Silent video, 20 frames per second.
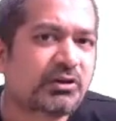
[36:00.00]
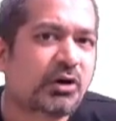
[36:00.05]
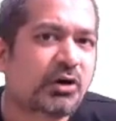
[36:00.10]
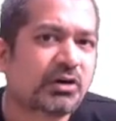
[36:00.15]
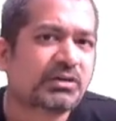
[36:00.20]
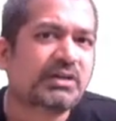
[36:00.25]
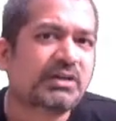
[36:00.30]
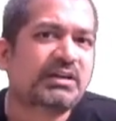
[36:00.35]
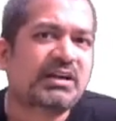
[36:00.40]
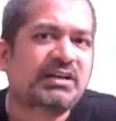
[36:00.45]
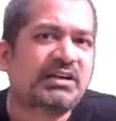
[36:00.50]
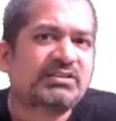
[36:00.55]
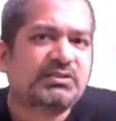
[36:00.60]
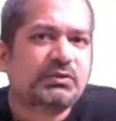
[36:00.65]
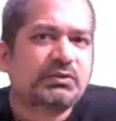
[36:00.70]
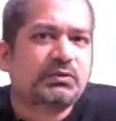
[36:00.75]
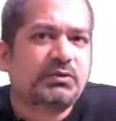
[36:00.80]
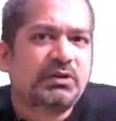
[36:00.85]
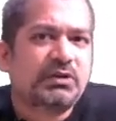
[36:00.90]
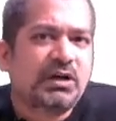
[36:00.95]
doctor tells
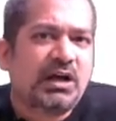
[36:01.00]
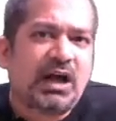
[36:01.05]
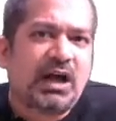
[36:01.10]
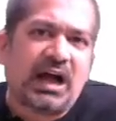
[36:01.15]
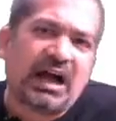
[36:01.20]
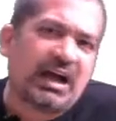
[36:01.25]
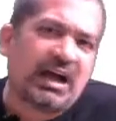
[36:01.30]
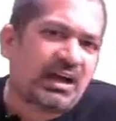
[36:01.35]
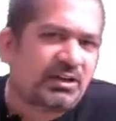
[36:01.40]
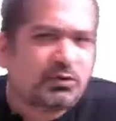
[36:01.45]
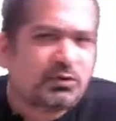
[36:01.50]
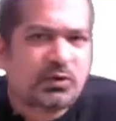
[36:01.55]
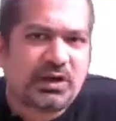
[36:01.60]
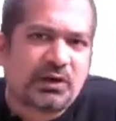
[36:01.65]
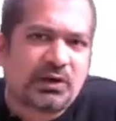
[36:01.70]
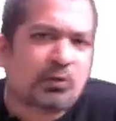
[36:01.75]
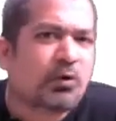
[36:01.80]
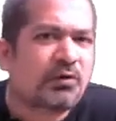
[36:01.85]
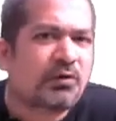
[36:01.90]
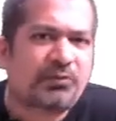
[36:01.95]
you you
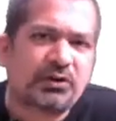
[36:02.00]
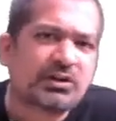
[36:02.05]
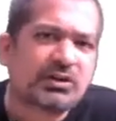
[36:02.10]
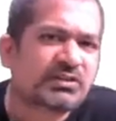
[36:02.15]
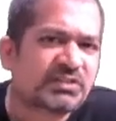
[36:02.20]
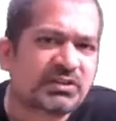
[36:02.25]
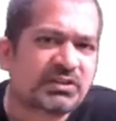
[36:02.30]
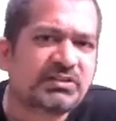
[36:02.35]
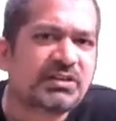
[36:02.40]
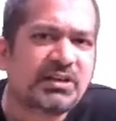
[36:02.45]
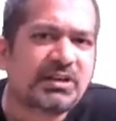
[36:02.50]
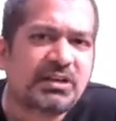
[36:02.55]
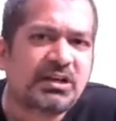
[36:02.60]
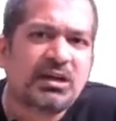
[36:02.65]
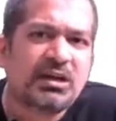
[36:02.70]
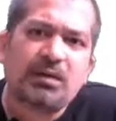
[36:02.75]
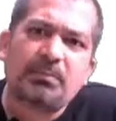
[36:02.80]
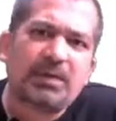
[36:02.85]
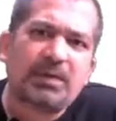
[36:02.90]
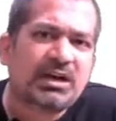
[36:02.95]
can go for a surgery,
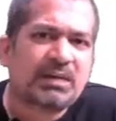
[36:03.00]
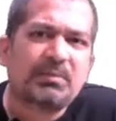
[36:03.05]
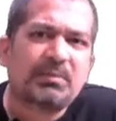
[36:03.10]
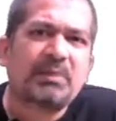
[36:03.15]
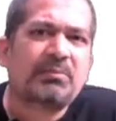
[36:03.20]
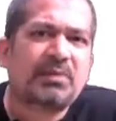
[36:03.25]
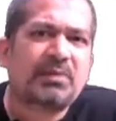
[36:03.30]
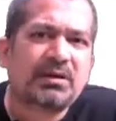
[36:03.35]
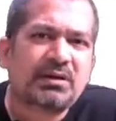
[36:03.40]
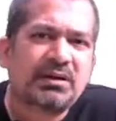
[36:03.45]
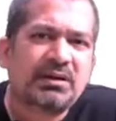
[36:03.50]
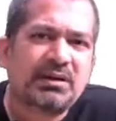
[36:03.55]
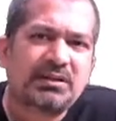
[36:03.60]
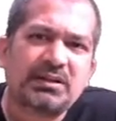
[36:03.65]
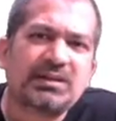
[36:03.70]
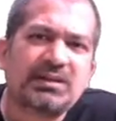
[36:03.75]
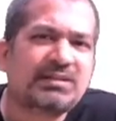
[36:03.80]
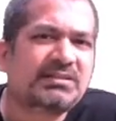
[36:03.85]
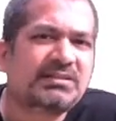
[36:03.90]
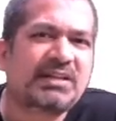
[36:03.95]
but remember
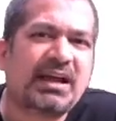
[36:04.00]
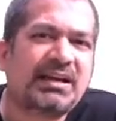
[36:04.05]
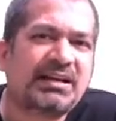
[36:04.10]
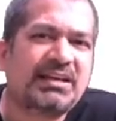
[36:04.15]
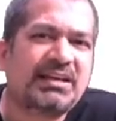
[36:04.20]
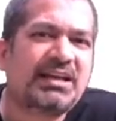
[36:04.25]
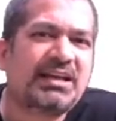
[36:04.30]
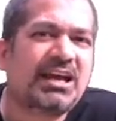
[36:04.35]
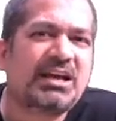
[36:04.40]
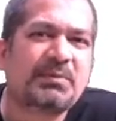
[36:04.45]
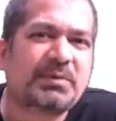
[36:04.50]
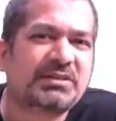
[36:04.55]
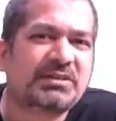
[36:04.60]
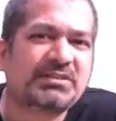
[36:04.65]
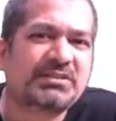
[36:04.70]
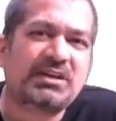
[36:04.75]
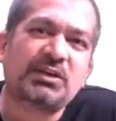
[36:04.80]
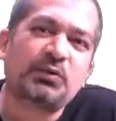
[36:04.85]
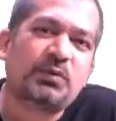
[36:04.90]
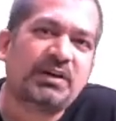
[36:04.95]
there is
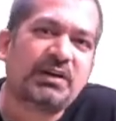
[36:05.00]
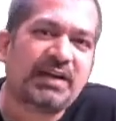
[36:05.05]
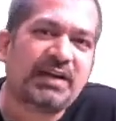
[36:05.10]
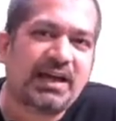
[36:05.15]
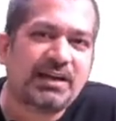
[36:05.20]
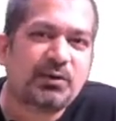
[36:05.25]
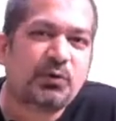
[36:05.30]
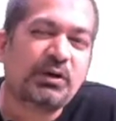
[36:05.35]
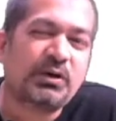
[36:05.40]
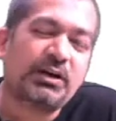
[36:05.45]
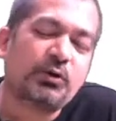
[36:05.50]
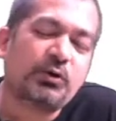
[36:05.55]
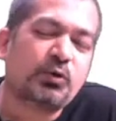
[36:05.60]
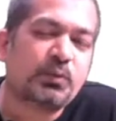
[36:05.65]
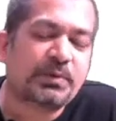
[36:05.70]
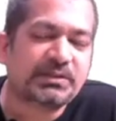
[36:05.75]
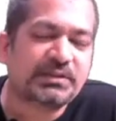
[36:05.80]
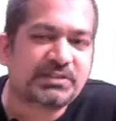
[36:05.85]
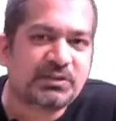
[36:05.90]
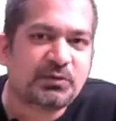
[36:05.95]
98% you will die, only
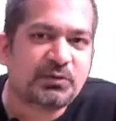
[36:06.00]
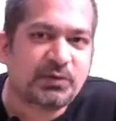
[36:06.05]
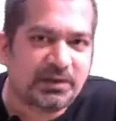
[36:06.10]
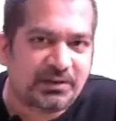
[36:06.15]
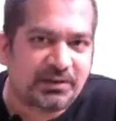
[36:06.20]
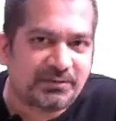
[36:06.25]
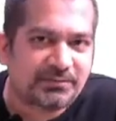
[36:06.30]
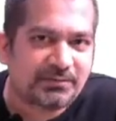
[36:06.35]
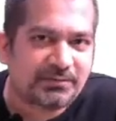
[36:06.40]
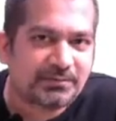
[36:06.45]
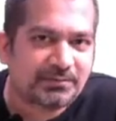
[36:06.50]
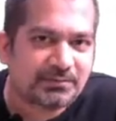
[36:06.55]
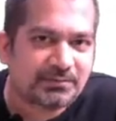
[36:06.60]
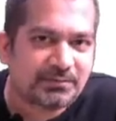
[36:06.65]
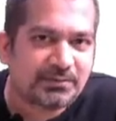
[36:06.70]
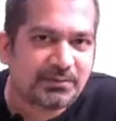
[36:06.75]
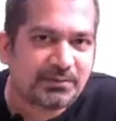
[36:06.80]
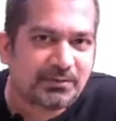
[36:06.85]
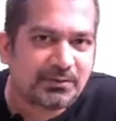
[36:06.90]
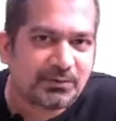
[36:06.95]
2% you will live.
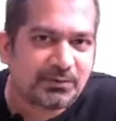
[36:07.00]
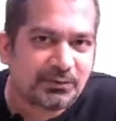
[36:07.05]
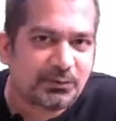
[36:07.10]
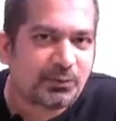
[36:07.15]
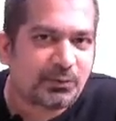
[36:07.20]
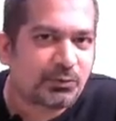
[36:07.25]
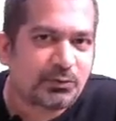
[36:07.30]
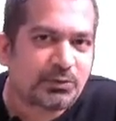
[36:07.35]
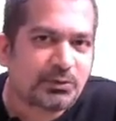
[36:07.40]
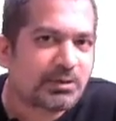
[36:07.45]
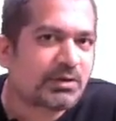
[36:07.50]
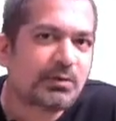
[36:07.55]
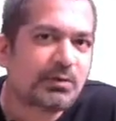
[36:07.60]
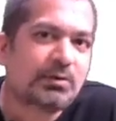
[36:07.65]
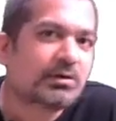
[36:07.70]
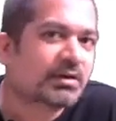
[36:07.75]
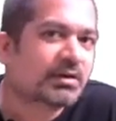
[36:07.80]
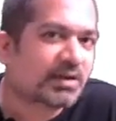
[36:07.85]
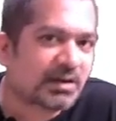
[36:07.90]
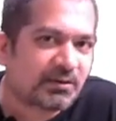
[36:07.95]
Don't you think you
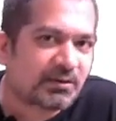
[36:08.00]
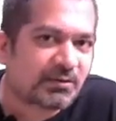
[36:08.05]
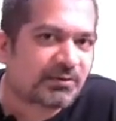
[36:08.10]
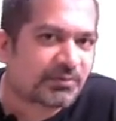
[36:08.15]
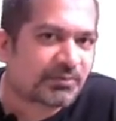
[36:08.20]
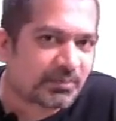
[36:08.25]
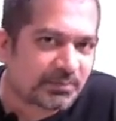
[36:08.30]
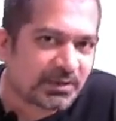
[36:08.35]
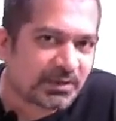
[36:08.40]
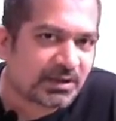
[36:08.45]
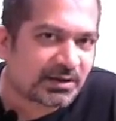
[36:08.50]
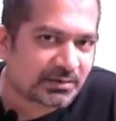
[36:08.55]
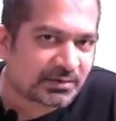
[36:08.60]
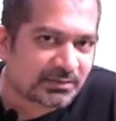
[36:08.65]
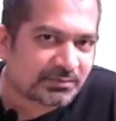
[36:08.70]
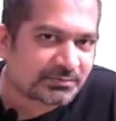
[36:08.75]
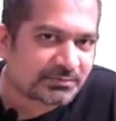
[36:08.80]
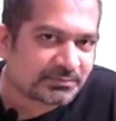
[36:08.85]
will run away from there?